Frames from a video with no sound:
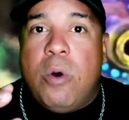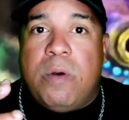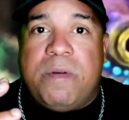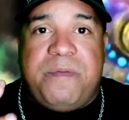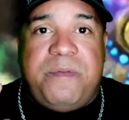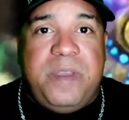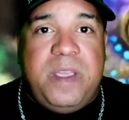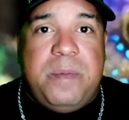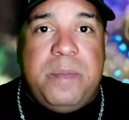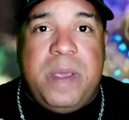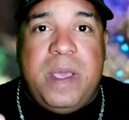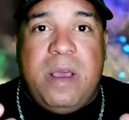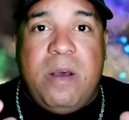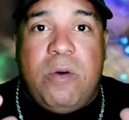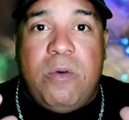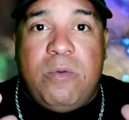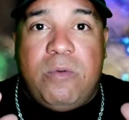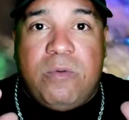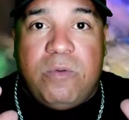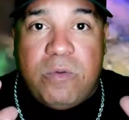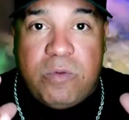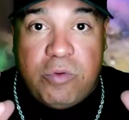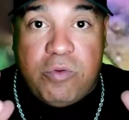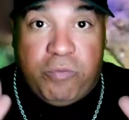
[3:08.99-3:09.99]
or
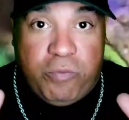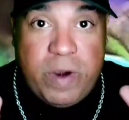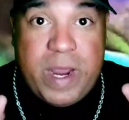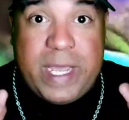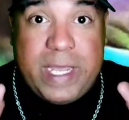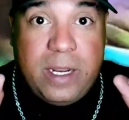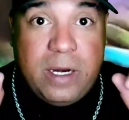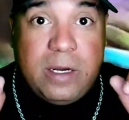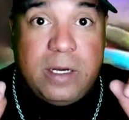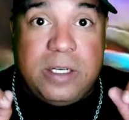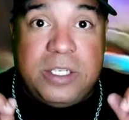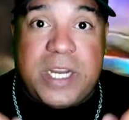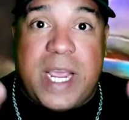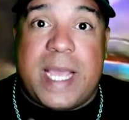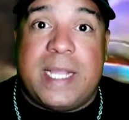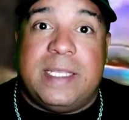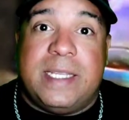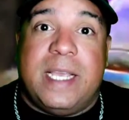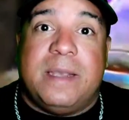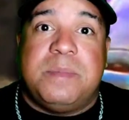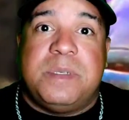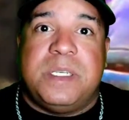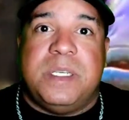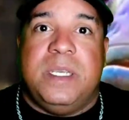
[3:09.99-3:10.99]
female regular
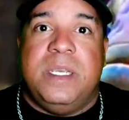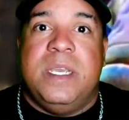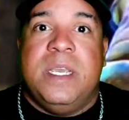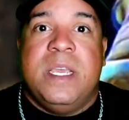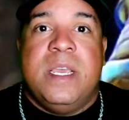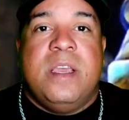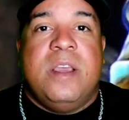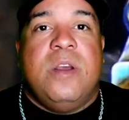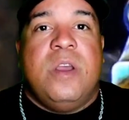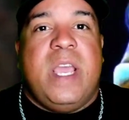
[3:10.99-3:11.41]
Jack Dempsey